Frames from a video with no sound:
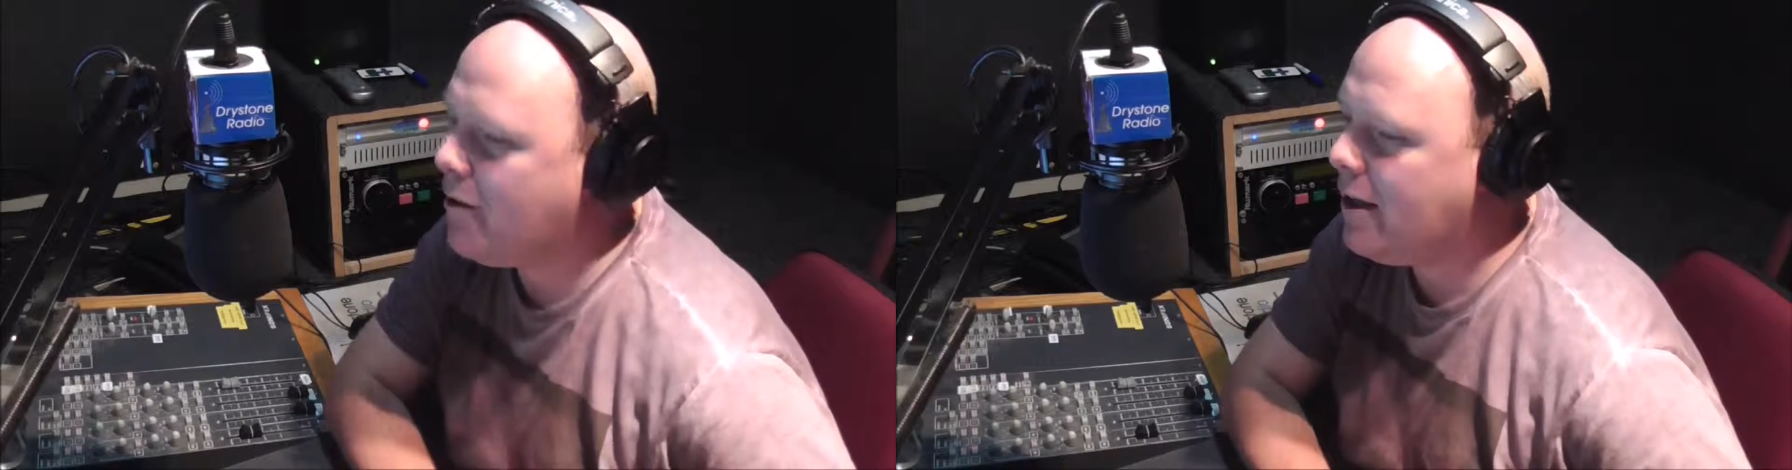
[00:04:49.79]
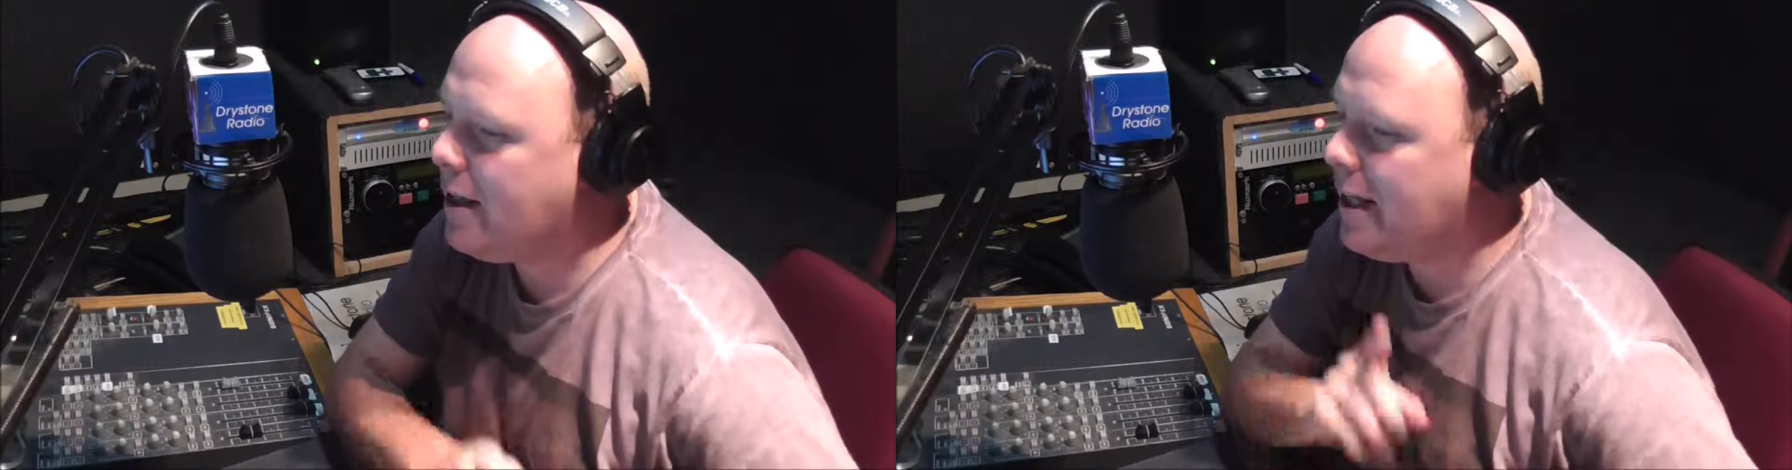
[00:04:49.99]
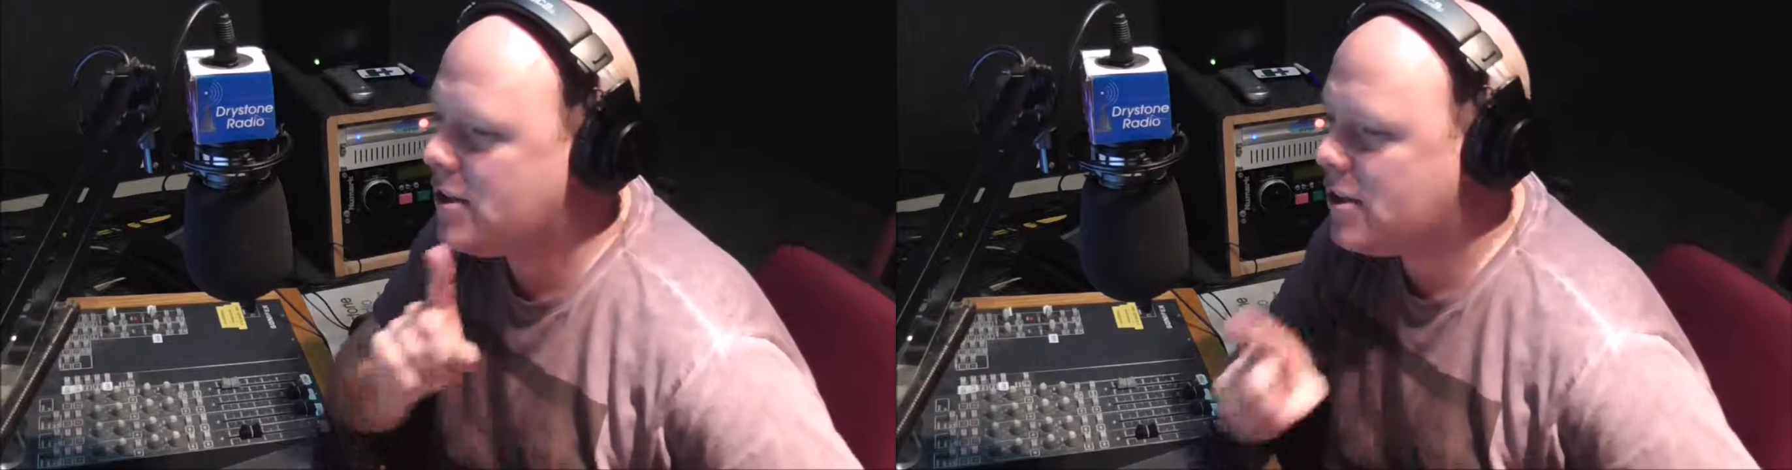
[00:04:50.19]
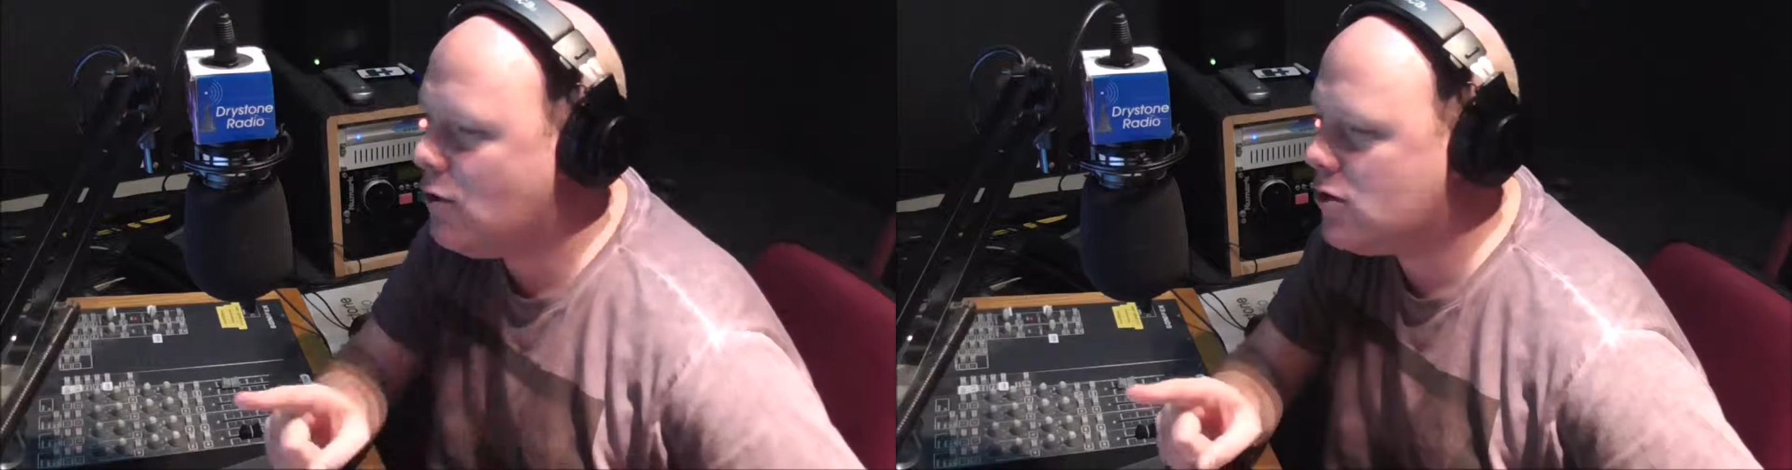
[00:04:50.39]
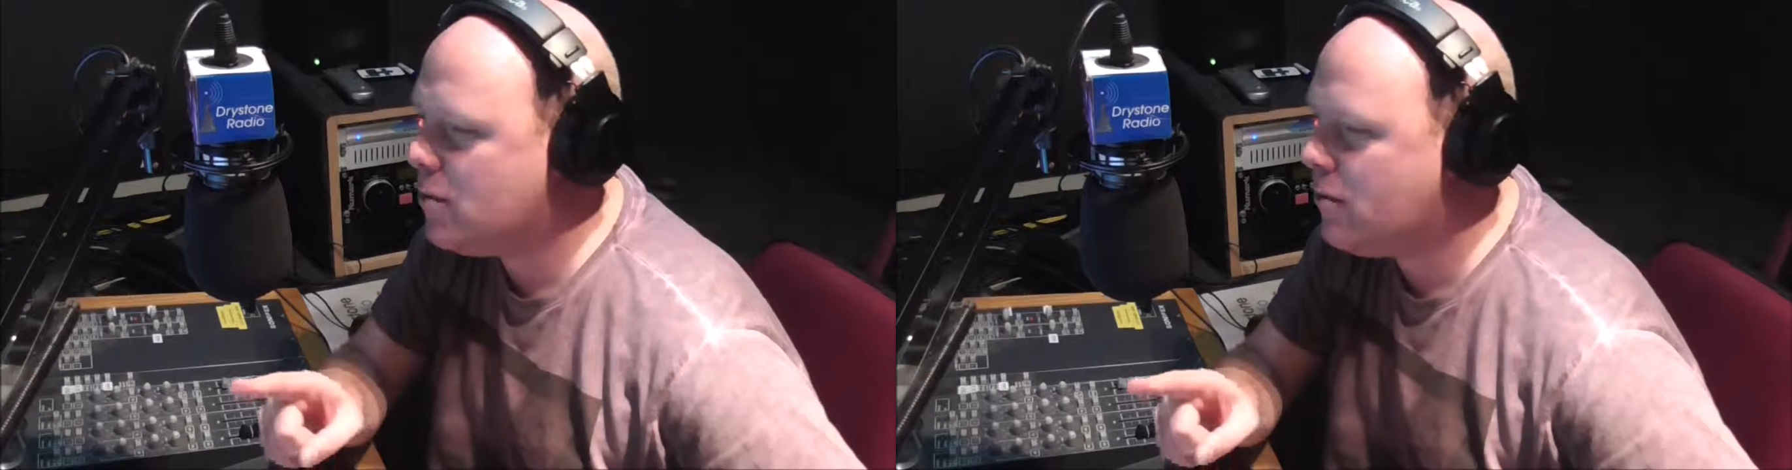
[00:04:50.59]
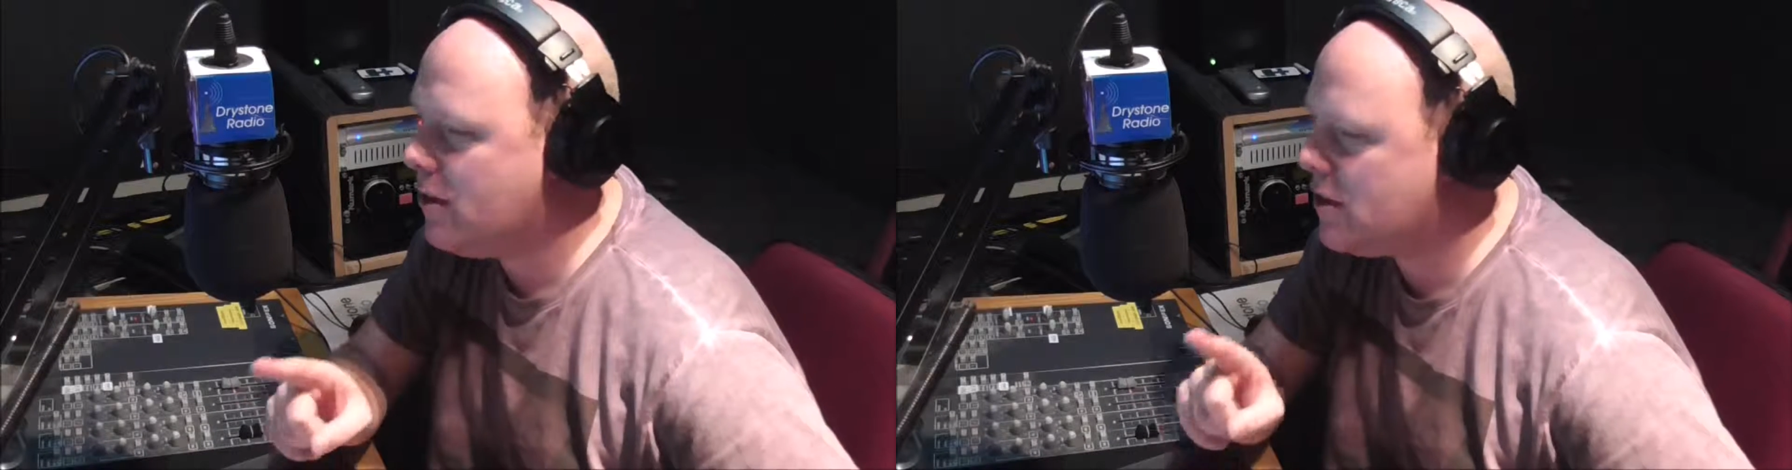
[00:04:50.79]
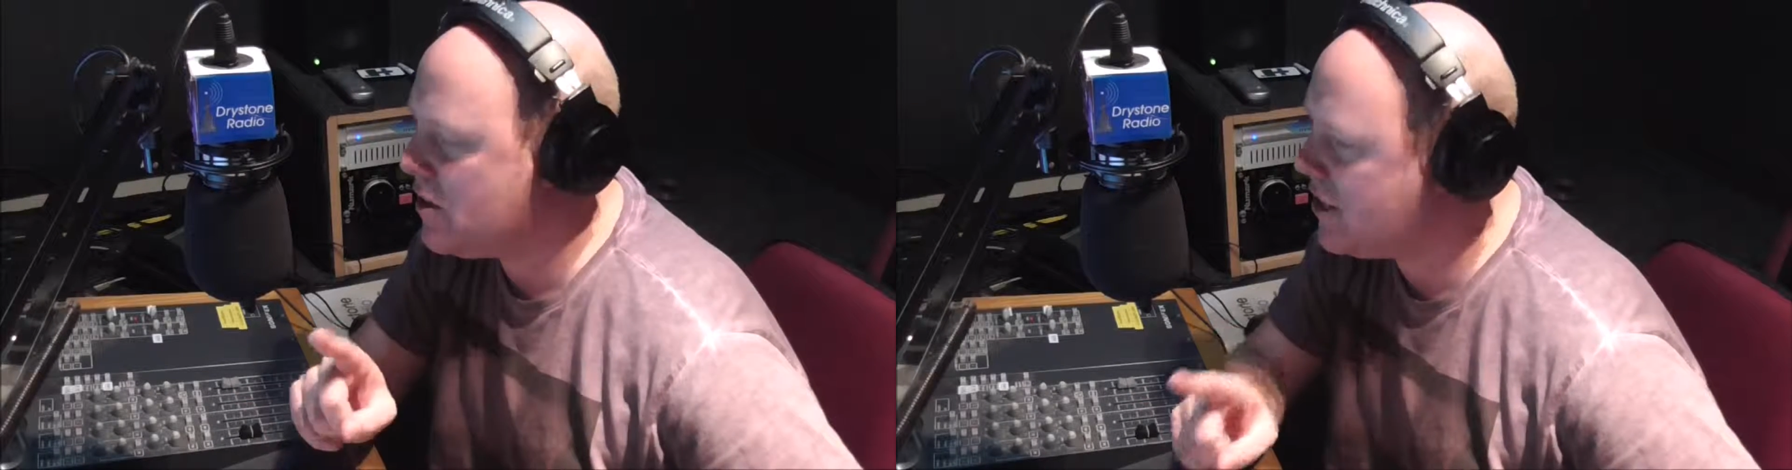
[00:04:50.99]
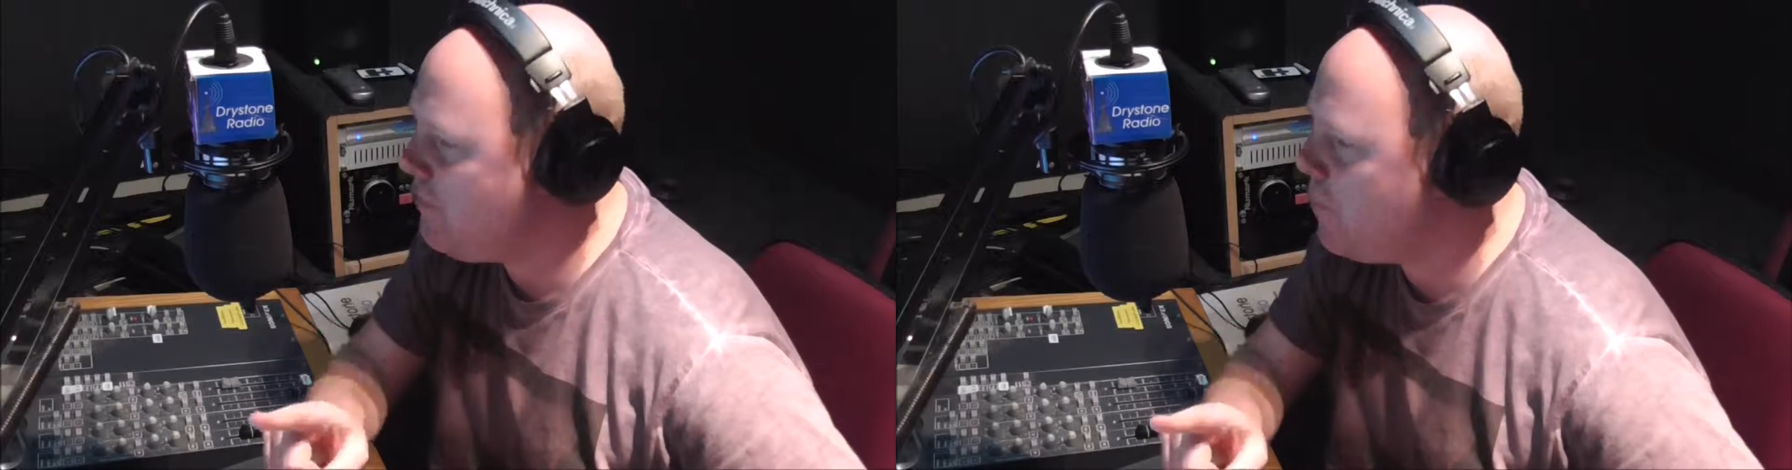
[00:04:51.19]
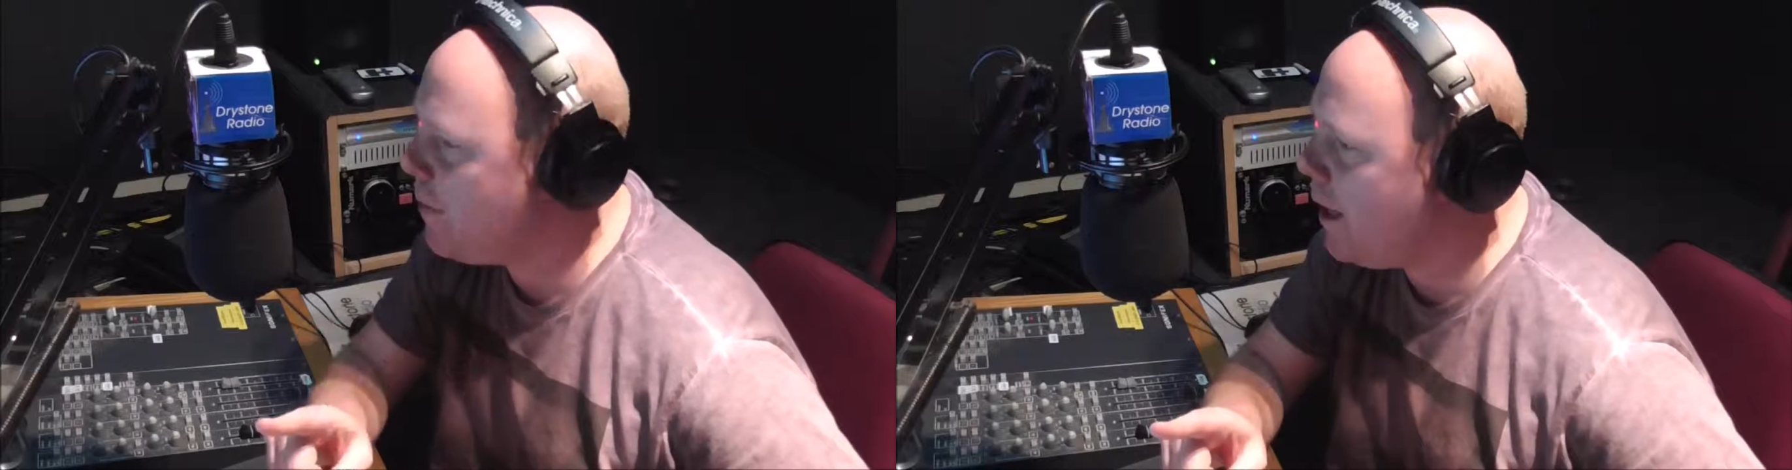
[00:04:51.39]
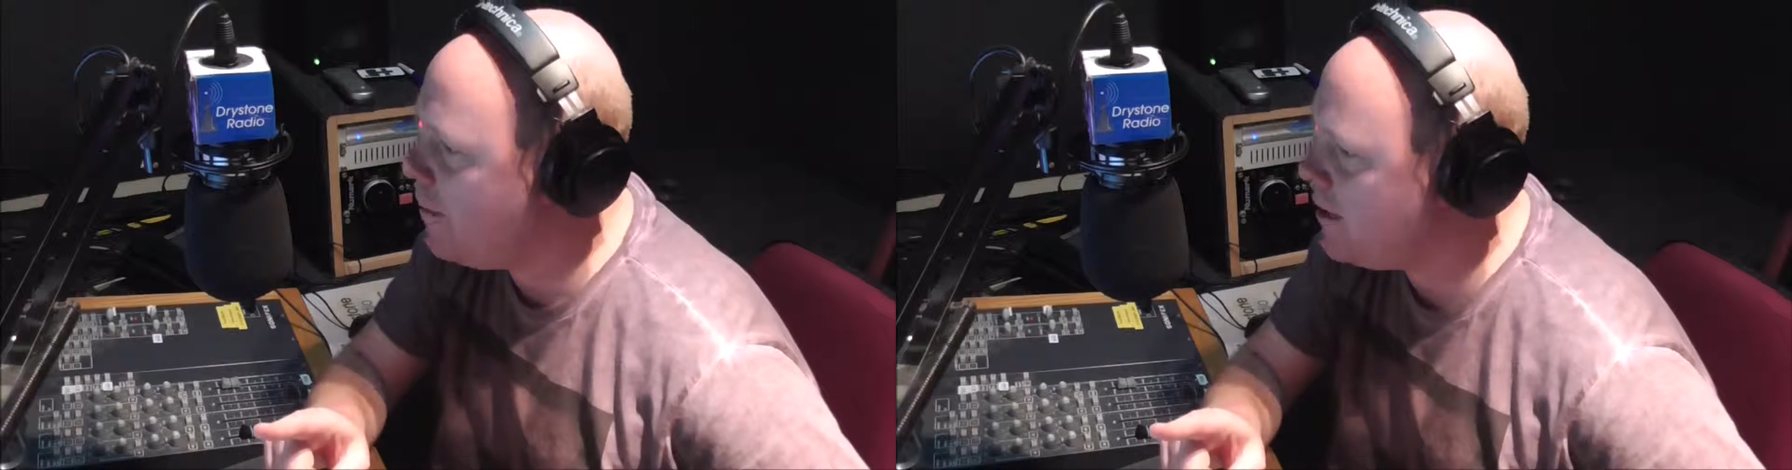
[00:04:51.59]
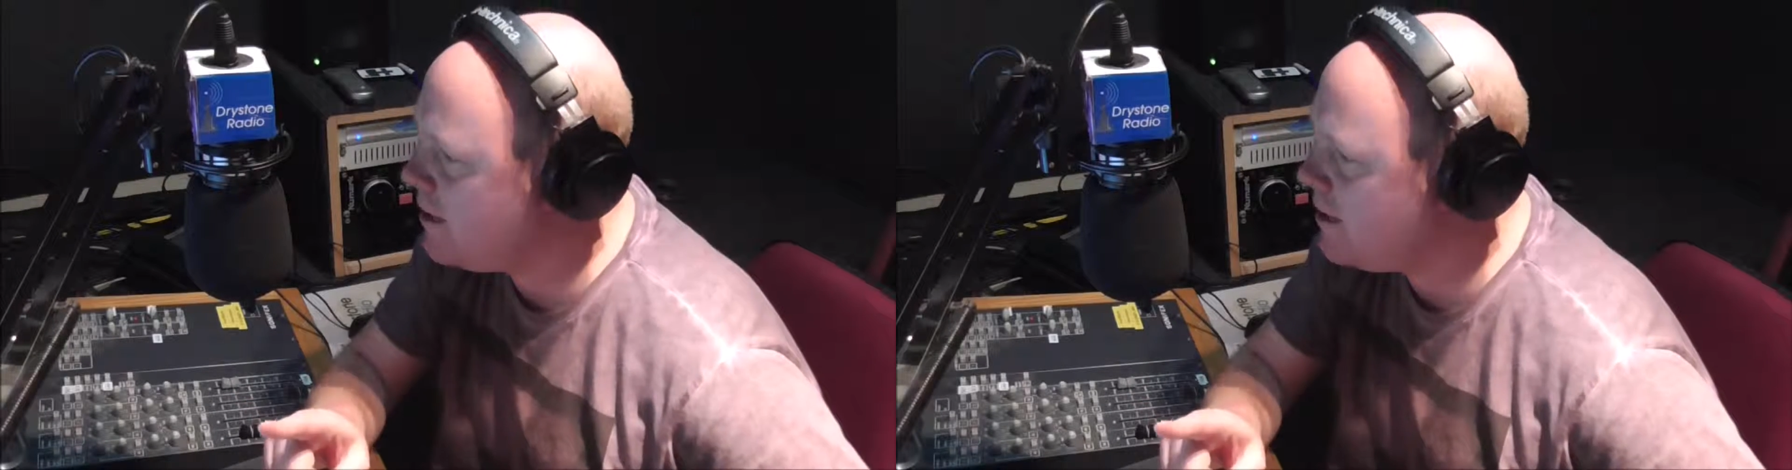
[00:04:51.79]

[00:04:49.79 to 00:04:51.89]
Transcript: But it starts tomorrow, it's at 7 p.m,